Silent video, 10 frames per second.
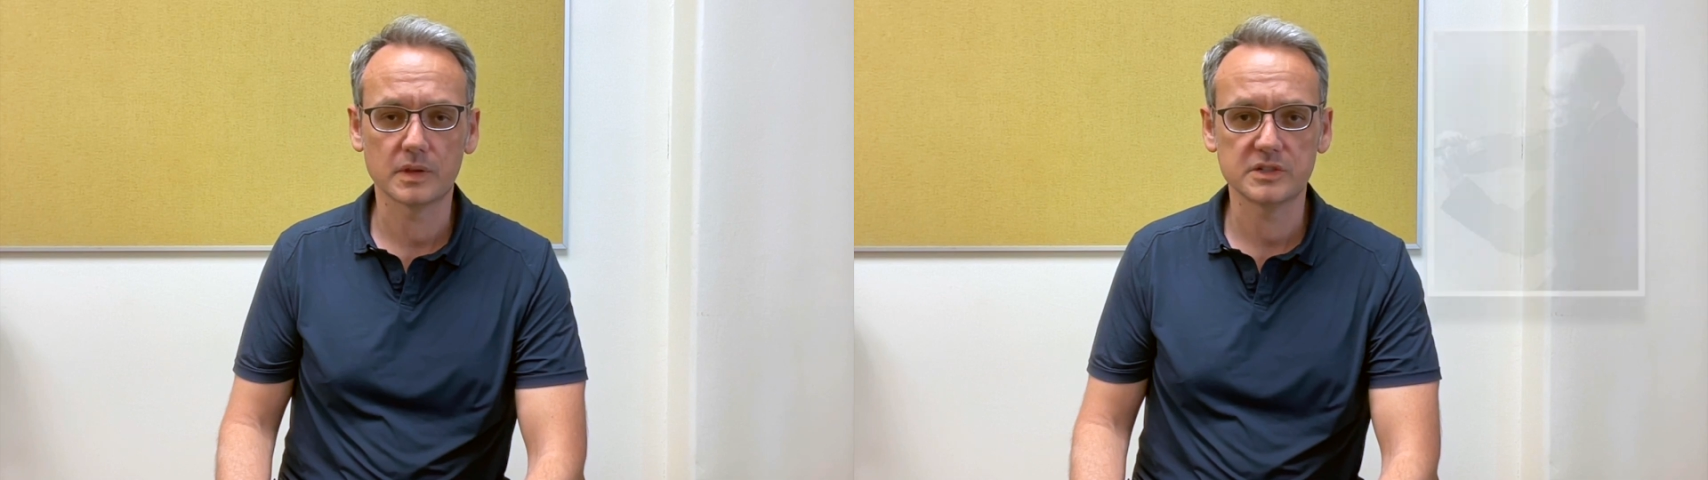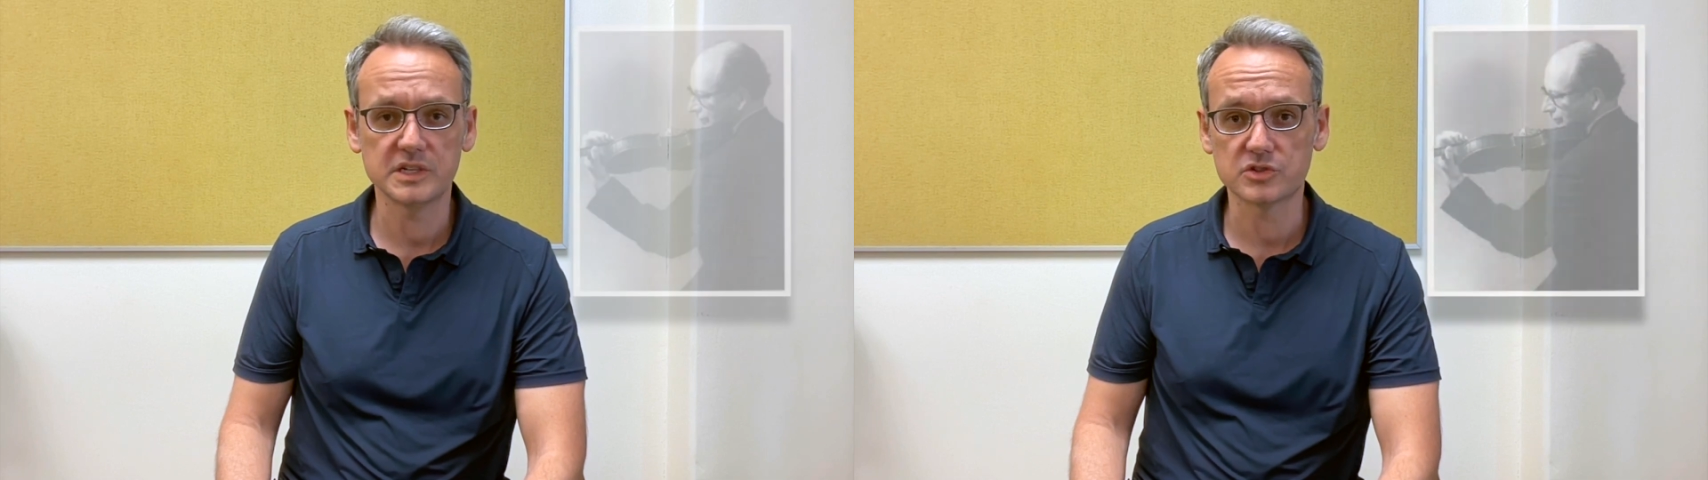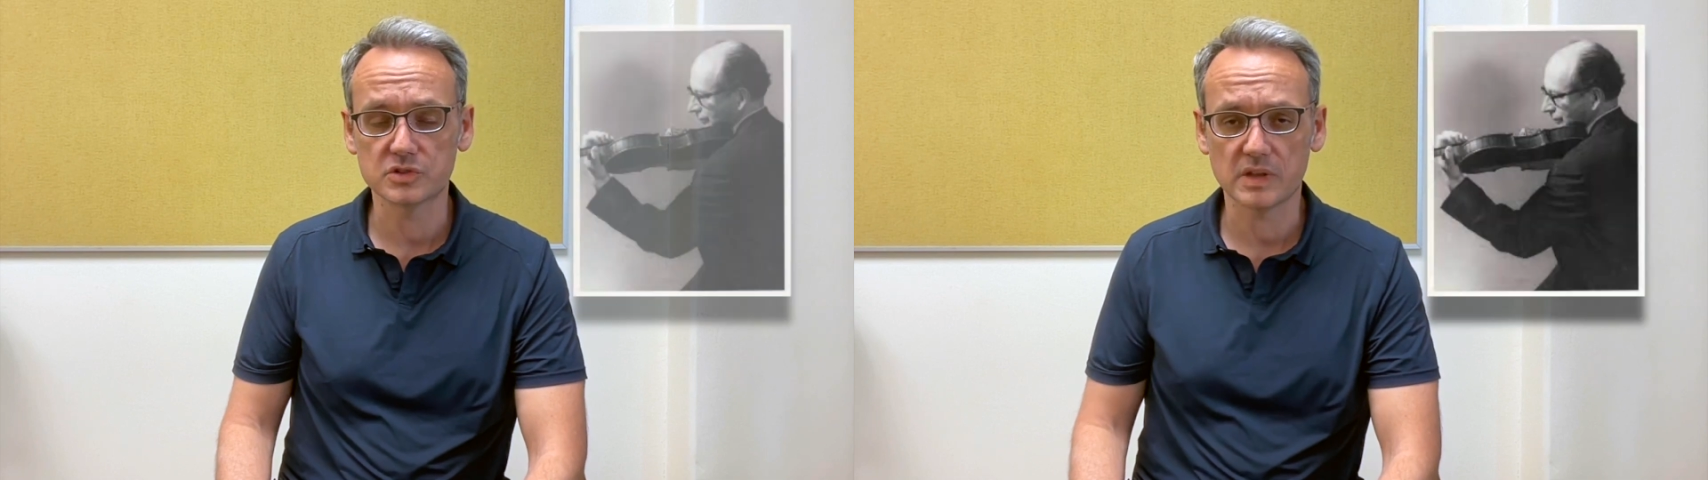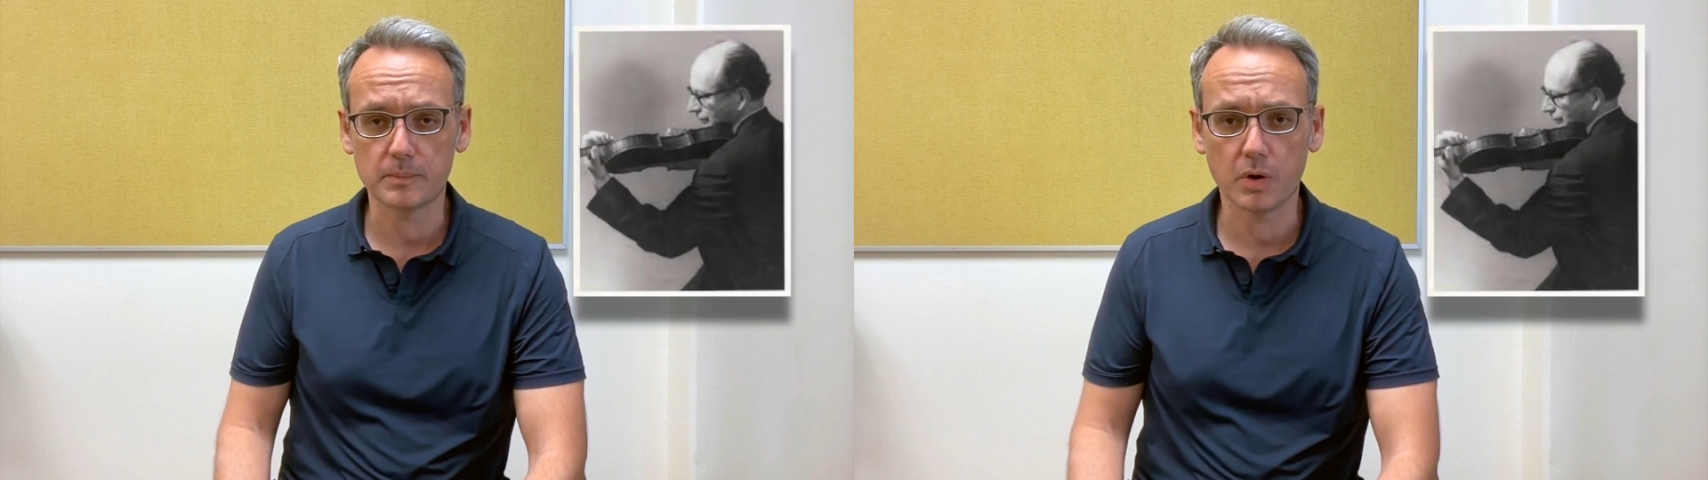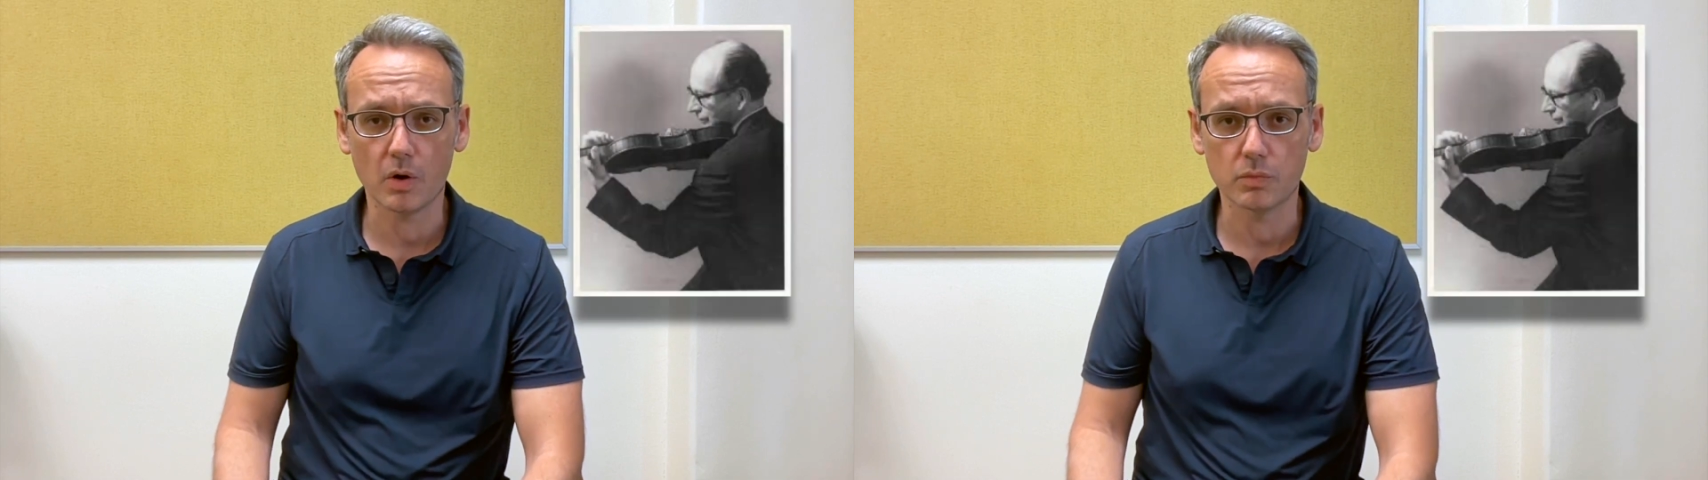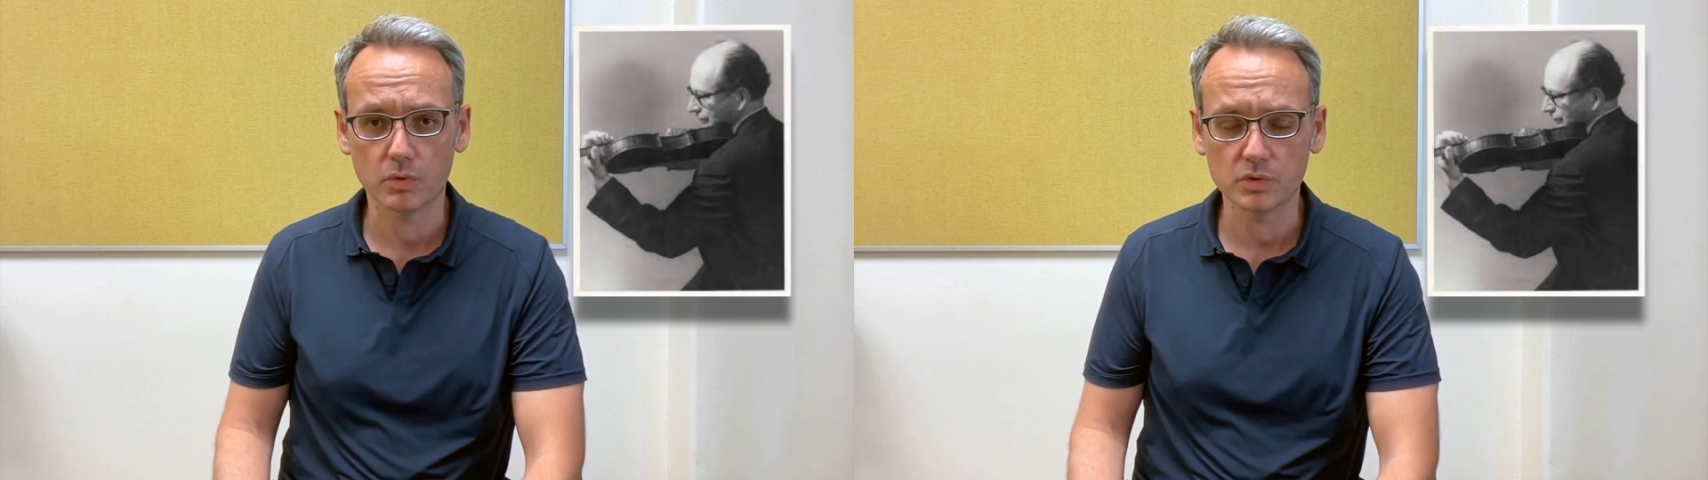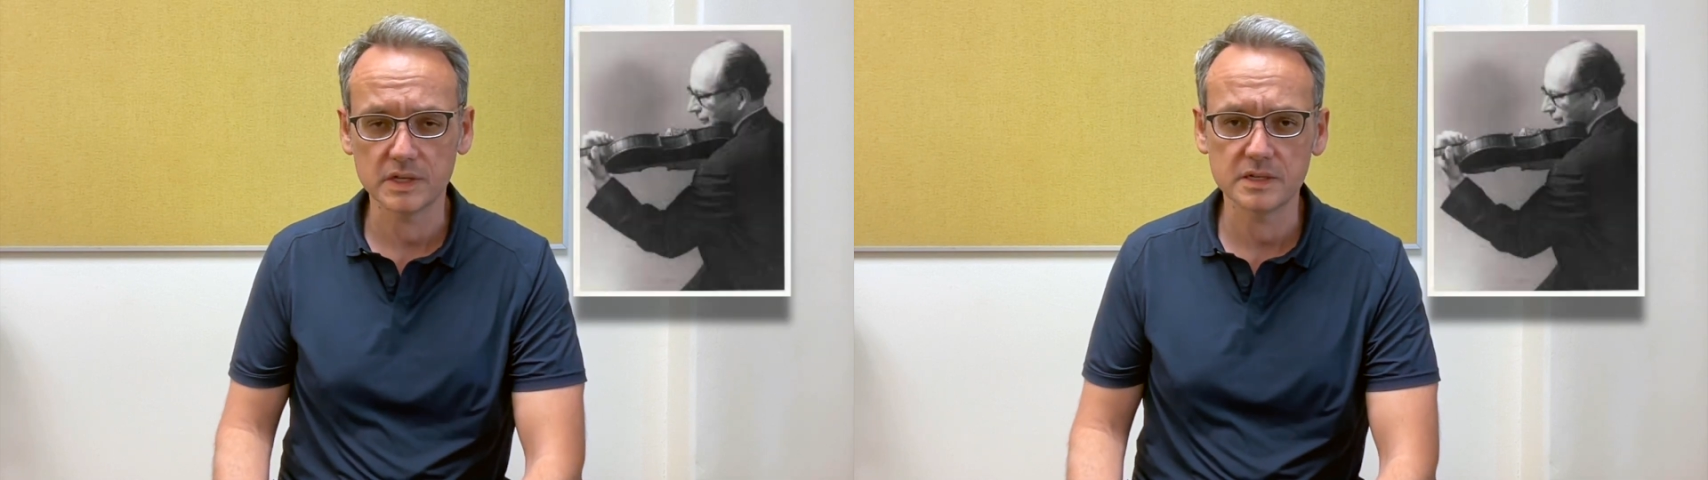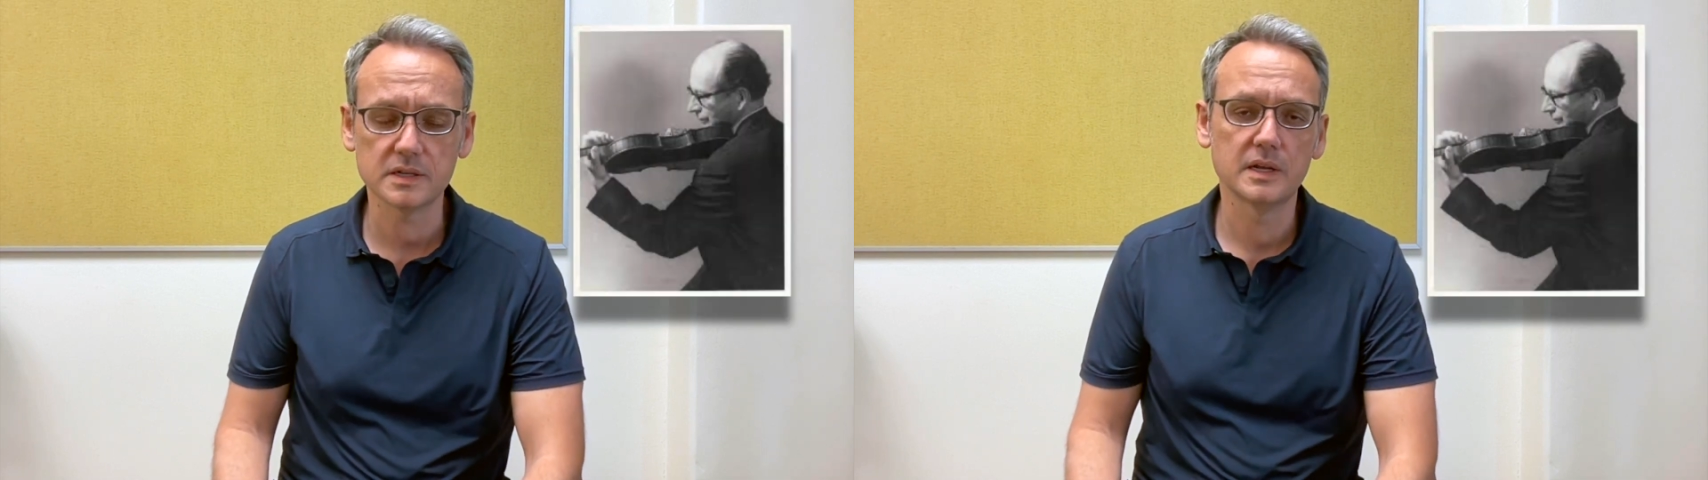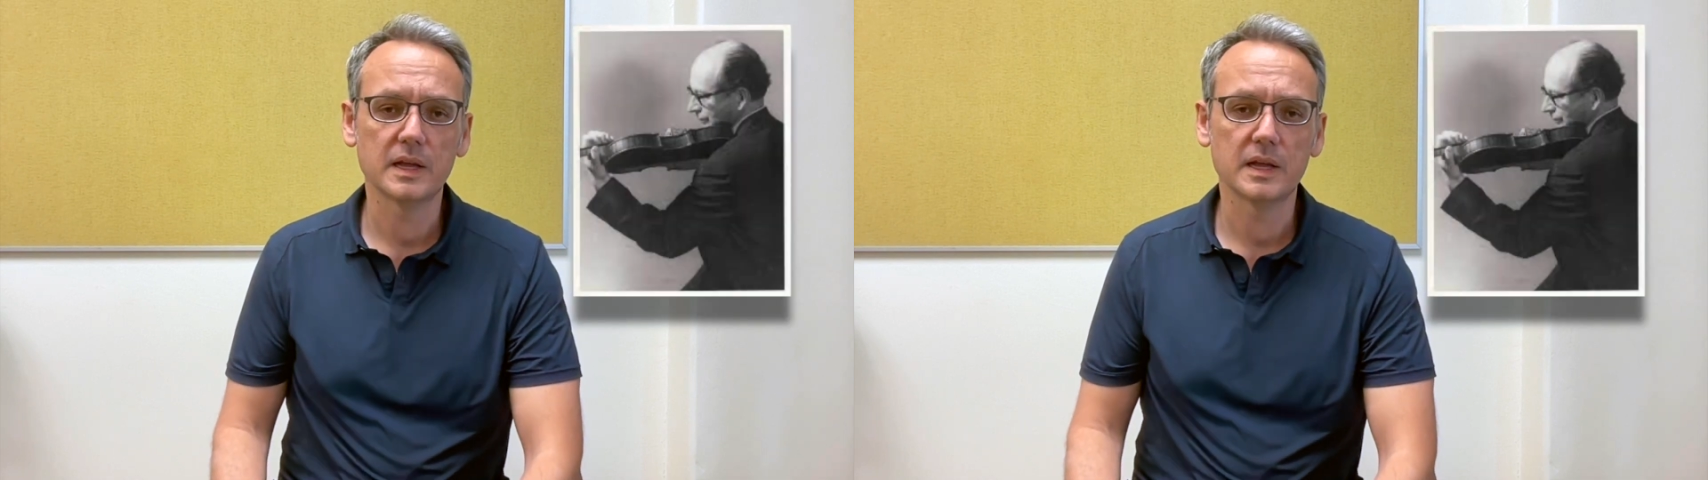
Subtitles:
teachers like Paul Rolland